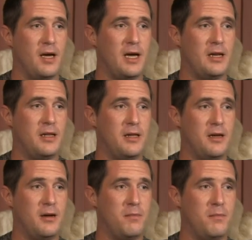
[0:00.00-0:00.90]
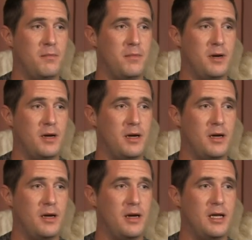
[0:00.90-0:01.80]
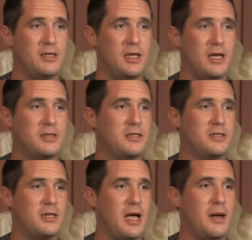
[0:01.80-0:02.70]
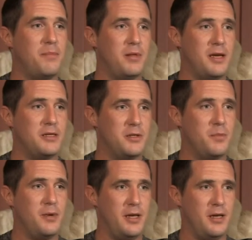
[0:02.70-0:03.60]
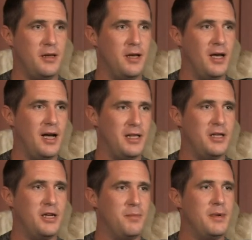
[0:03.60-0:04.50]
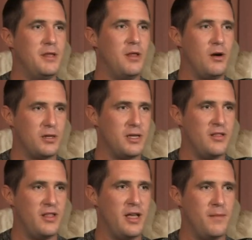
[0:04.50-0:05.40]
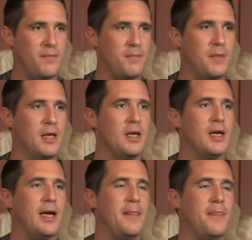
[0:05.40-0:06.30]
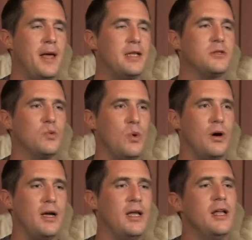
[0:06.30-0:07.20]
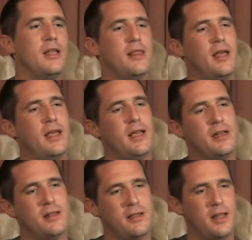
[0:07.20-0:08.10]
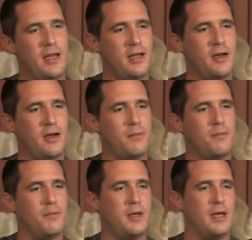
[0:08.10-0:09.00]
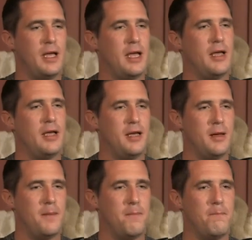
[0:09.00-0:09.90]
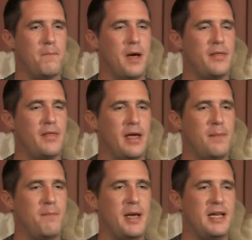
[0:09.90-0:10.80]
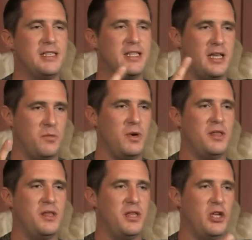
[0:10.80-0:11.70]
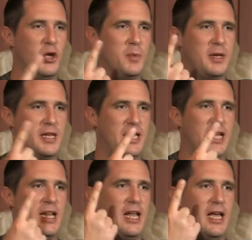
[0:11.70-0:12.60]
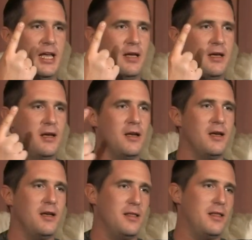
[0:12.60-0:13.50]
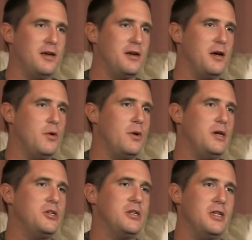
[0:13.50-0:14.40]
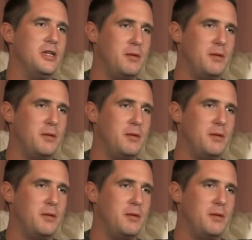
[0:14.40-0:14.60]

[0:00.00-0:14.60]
and um, uh, it's it's a sad place to be in, and you can be locked in there, and that's why they in they um, they mixed in with the human DNA the Goetian